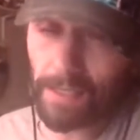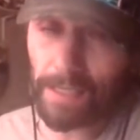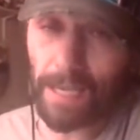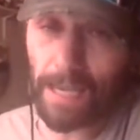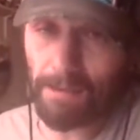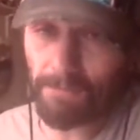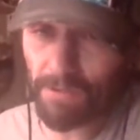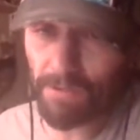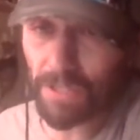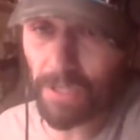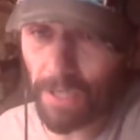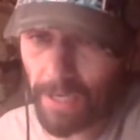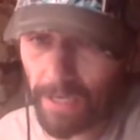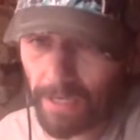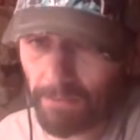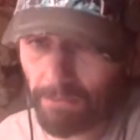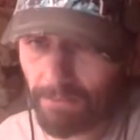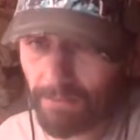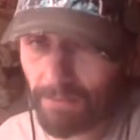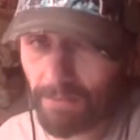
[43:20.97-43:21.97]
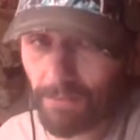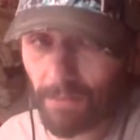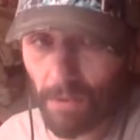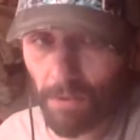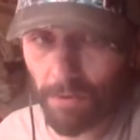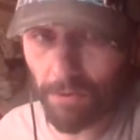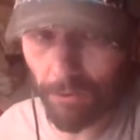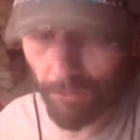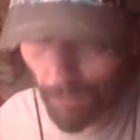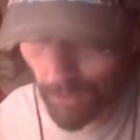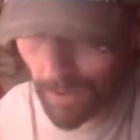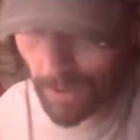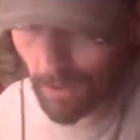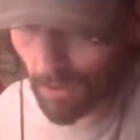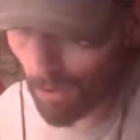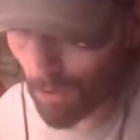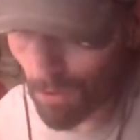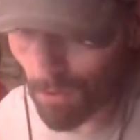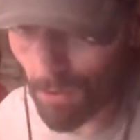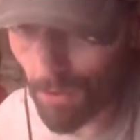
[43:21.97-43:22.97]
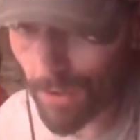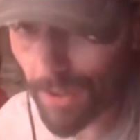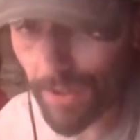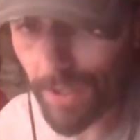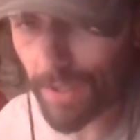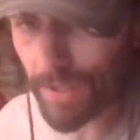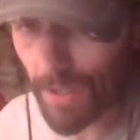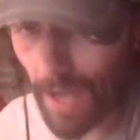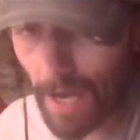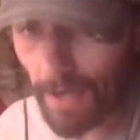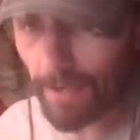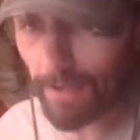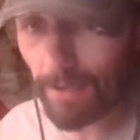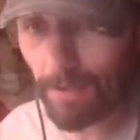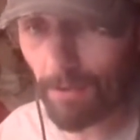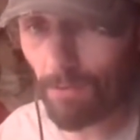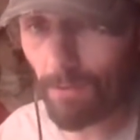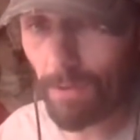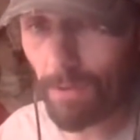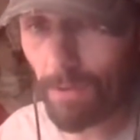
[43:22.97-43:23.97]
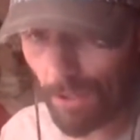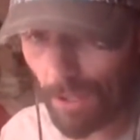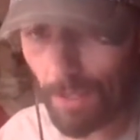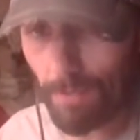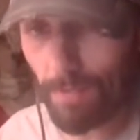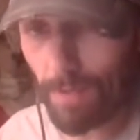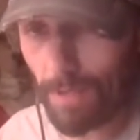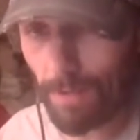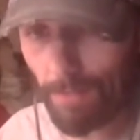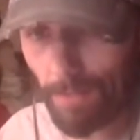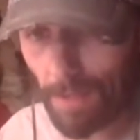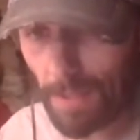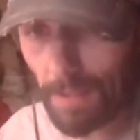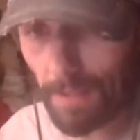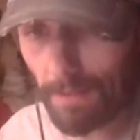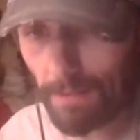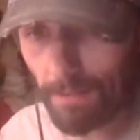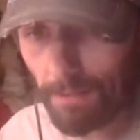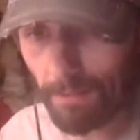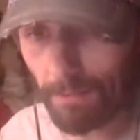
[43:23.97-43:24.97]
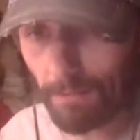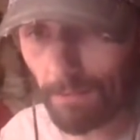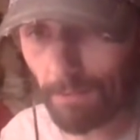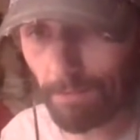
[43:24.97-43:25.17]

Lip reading: 9-game slate, 3 goals is not going to win a GPP.